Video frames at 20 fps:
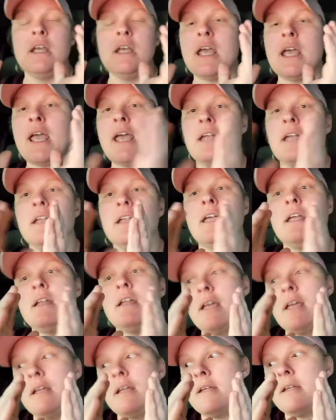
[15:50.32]
and and
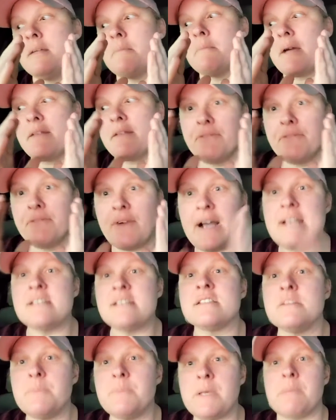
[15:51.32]
and and my
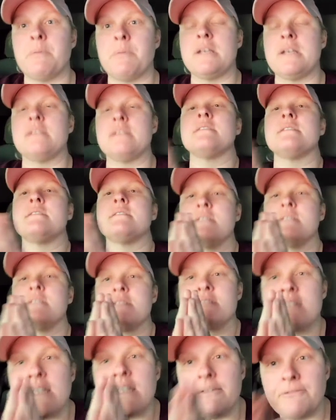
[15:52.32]
advice to people is is to
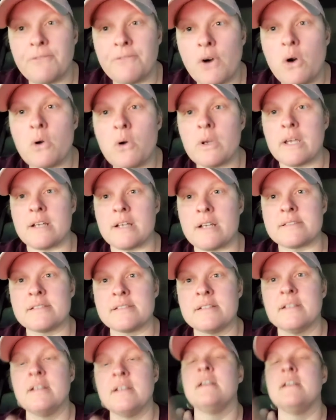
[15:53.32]
stay
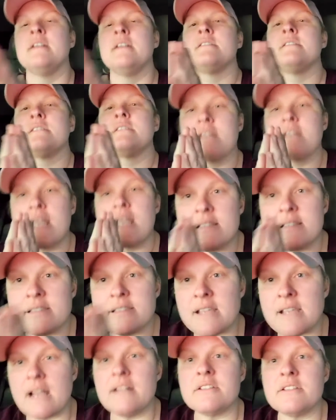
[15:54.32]
focused, stay
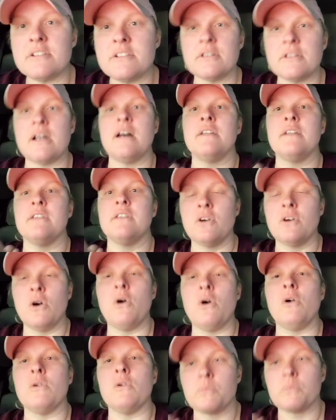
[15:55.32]
centered on the
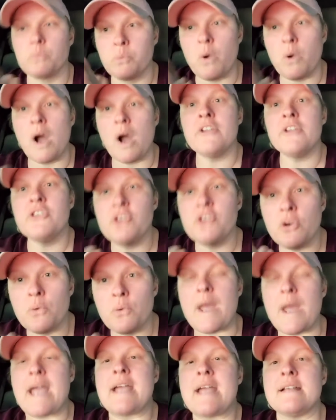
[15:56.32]
goal, run your
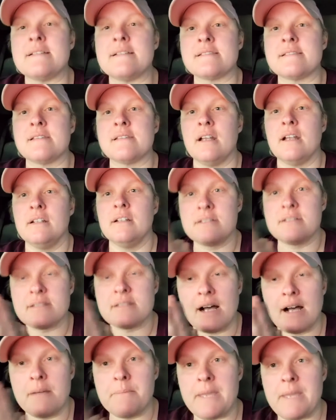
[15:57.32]
race and
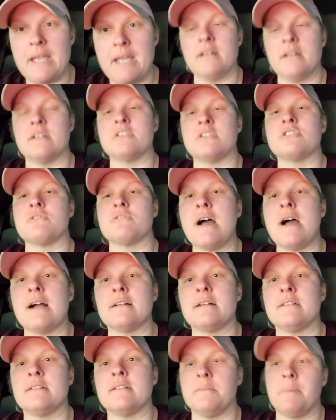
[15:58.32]
stop being
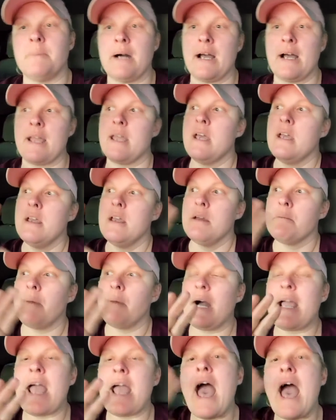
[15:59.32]
distracted by
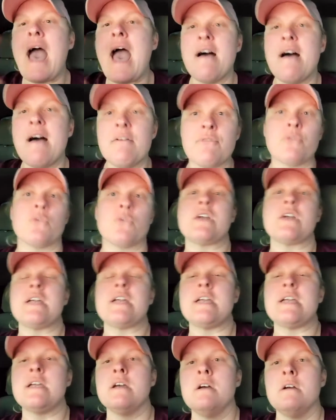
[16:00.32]
by
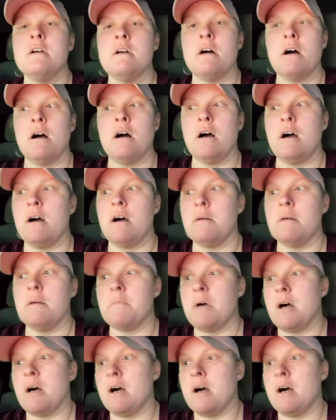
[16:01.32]
every um, uh,